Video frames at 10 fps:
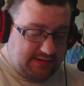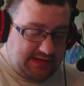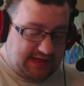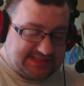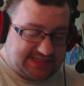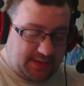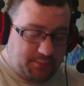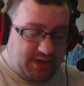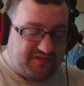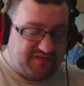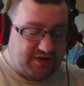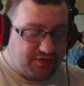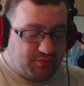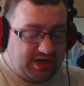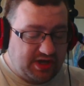up, we have our
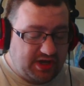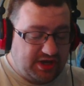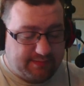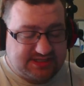3-drops